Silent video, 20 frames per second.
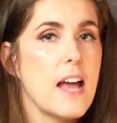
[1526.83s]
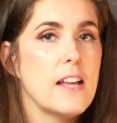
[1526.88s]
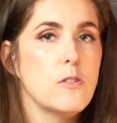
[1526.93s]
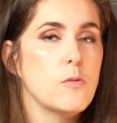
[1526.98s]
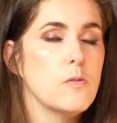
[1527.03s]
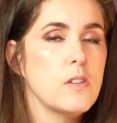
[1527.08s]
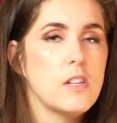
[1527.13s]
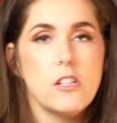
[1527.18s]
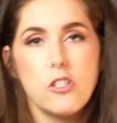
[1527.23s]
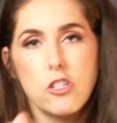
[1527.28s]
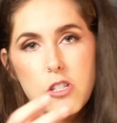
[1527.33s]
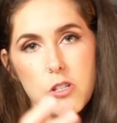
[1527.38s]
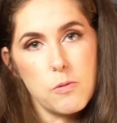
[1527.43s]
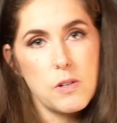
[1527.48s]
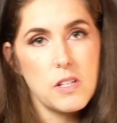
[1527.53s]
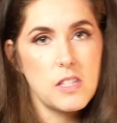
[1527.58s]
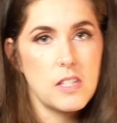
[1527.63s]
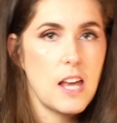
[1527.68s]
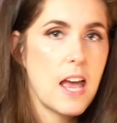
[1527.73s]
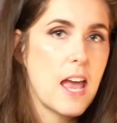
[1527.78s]
I don't need to
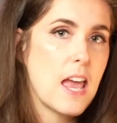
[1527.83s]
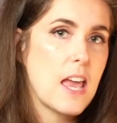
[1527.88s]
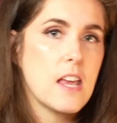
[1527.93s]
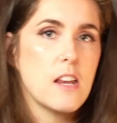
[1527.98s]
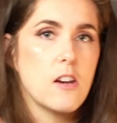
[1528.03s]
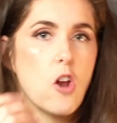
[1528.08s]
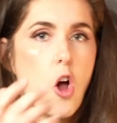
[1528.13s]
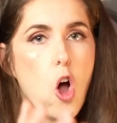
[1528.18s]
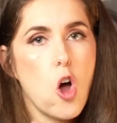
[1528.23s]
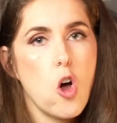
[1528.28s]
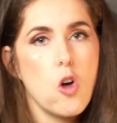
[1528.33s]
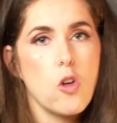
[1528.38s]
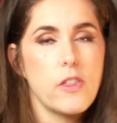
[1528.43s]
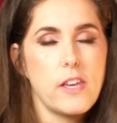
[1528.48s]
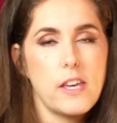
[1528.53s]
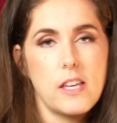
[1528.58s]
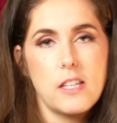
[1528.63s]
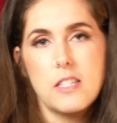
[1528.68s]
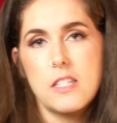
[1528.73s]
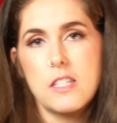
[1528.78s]
attain all
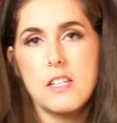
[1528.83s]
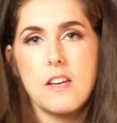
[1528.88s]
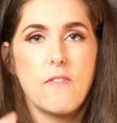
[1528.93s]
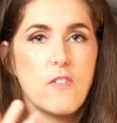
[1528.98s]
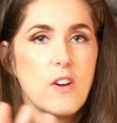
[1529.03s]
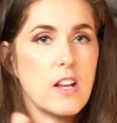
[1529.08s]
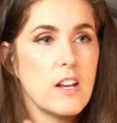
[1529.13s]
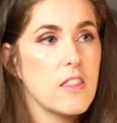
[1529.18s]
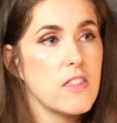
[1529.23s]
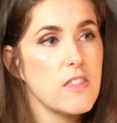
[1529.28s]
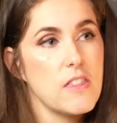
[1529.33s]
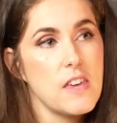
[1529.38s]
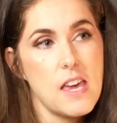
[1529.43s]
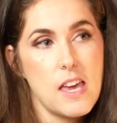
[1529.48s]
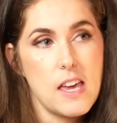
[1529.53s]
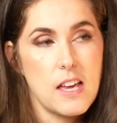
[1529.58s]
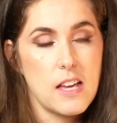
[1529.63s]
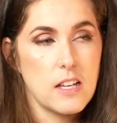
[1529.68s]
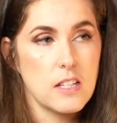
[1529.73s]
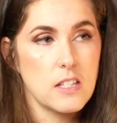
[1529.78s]
these different
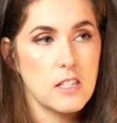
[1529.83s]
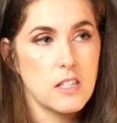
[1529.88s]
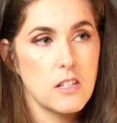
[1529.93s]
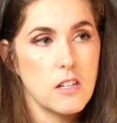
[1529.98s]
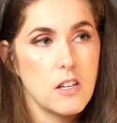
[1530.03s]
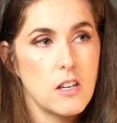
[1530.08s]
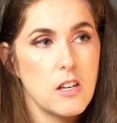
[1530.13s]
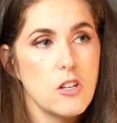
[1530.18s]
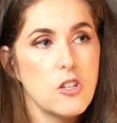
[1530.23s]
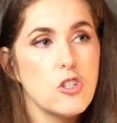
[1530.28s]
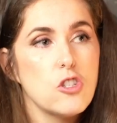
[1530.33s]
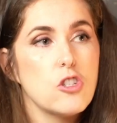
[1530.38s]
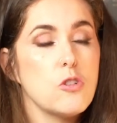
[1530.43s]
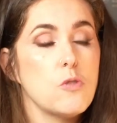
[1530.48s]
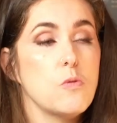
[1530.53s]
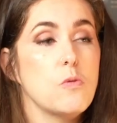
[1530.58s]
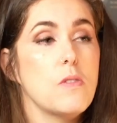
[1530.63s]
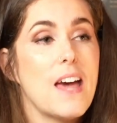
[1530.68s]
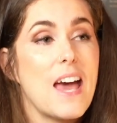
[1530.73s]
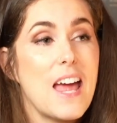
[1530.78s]
things
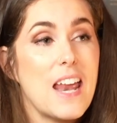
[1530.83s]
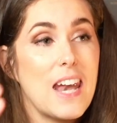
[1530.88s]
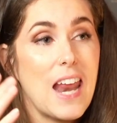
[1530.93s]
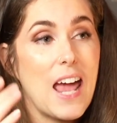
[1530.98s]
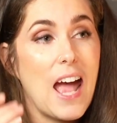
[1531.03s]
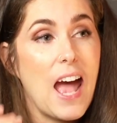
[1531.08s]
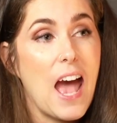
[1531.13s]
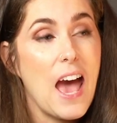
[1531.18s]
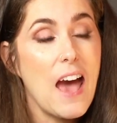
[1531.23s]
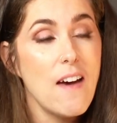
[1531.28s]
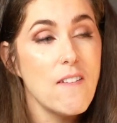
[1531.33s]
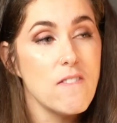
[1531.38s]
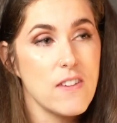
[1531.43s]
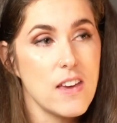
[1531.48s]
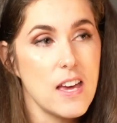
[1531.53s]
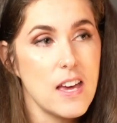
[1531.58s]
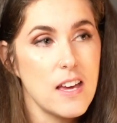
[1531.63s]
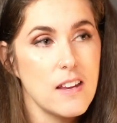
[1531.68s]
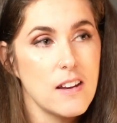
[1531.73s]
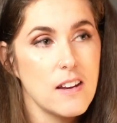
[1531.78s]
to then have
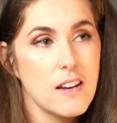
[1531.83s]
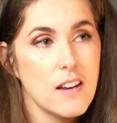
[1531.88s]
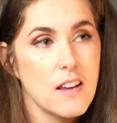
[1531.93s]
it.